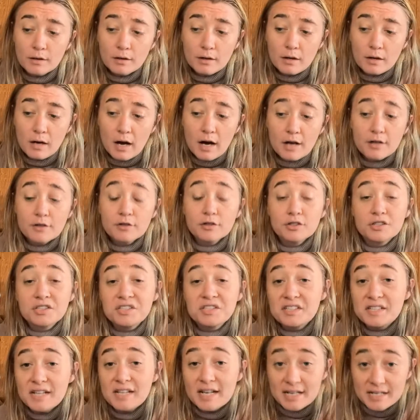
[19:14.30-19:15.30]

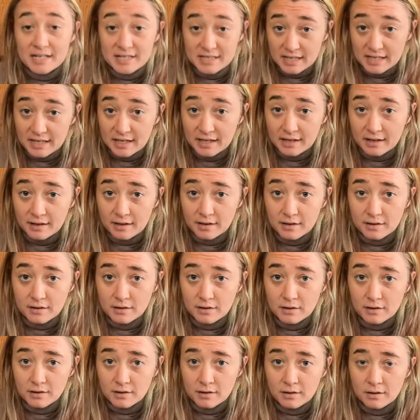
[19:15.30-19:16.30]
Understanding
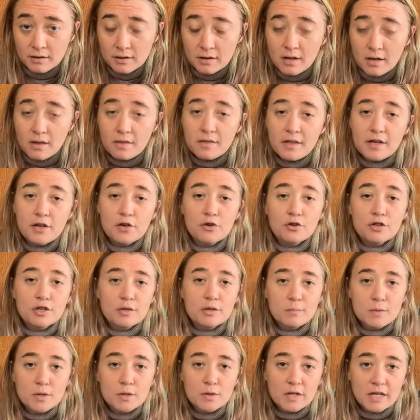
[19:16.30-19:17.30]
that your
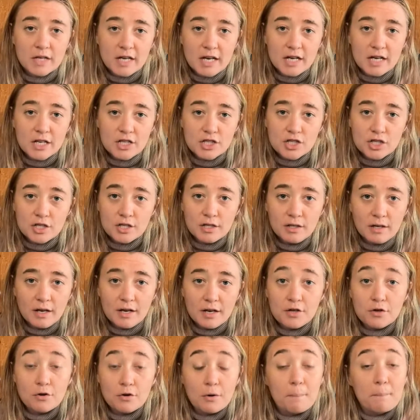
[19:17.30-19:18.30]
communication and
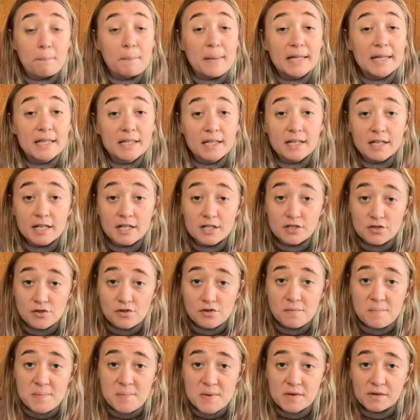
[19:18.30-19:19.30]
your ability to
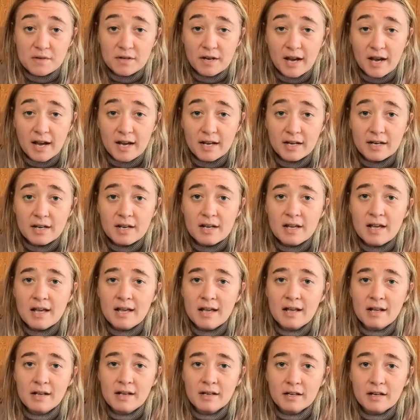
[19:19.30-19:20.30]
communicate
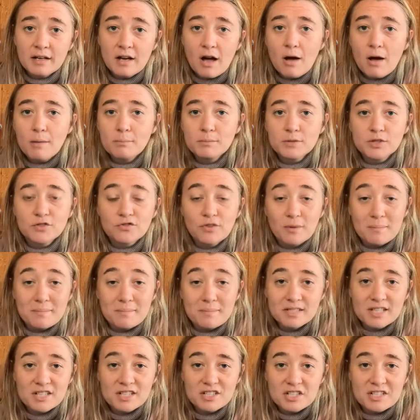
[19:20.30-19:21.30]
comes from
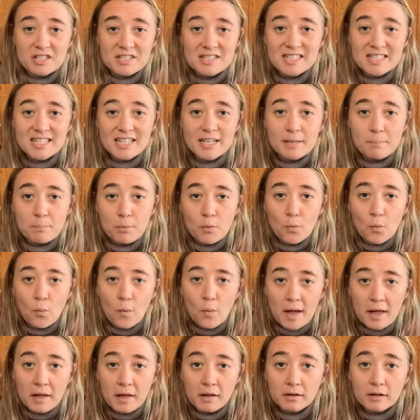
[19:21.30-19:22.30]
such a deep
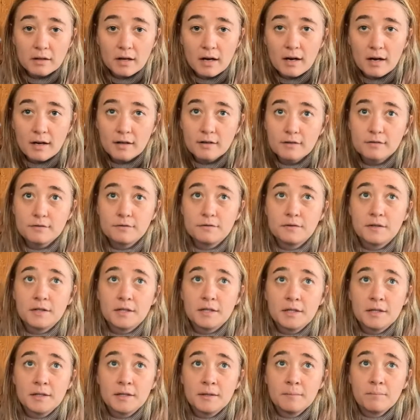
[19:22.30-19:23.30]
well of
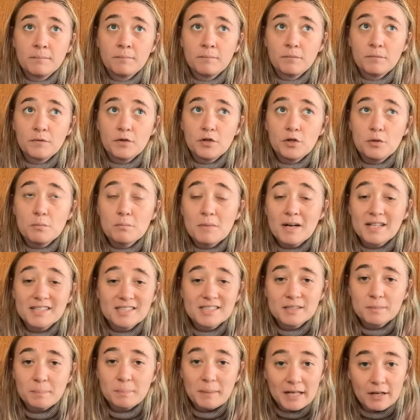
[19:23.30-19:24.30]
you must
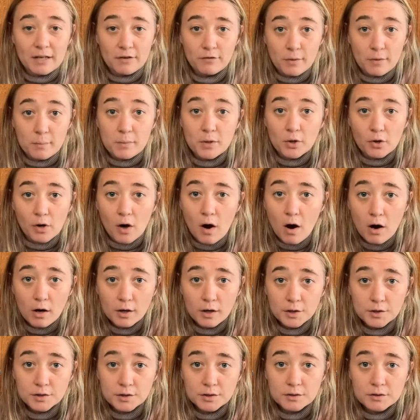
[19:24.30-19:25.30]
speak from your
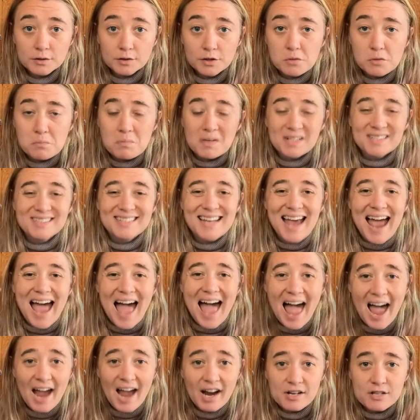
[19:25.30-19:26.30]
heart, you must
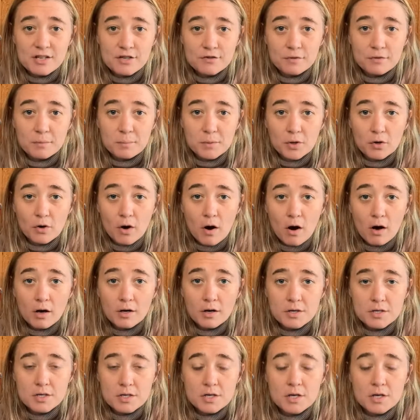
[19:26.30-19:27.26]
act from your heart,